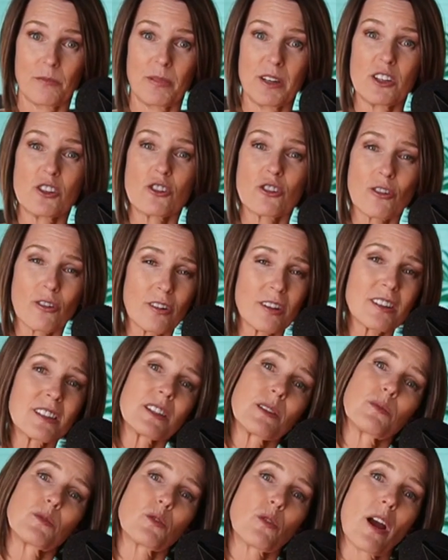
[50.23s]
be sure to
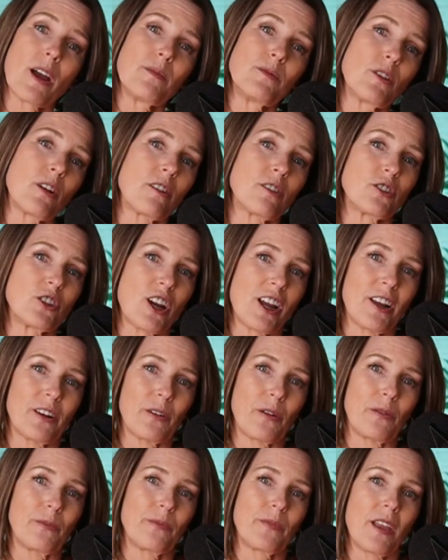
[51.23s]
subscribe to our
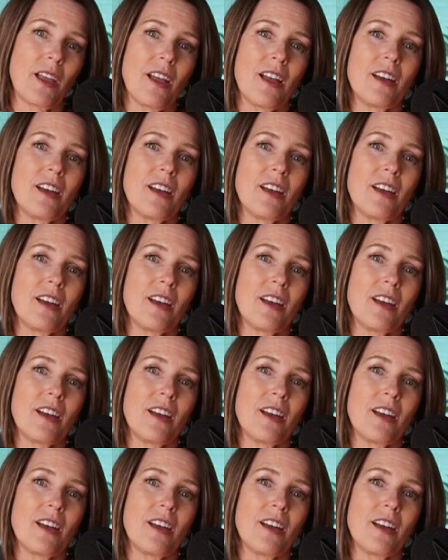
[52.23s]
channel